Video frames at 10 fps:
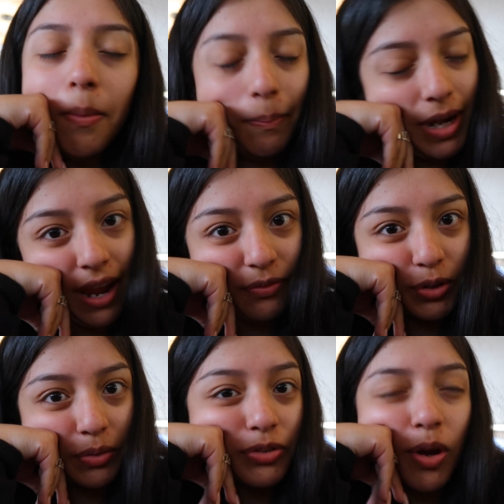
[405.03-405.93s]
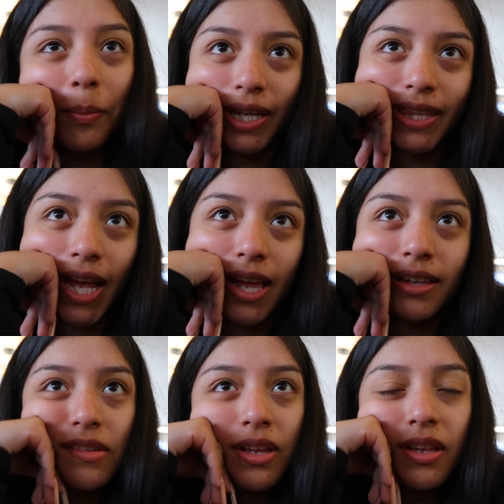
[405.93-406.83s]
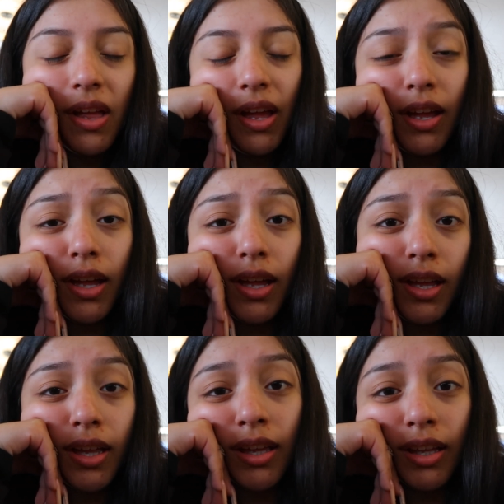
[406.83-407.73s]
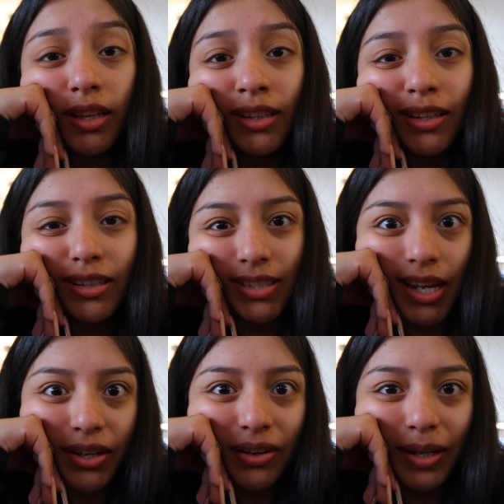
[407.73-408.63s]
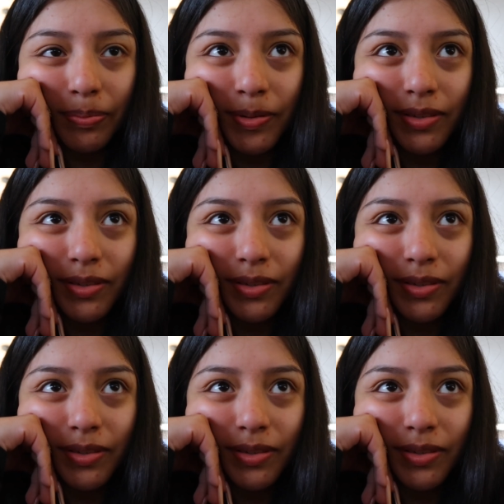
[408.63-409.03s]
But I had to, so I'm gonna get that. And a side of grapes.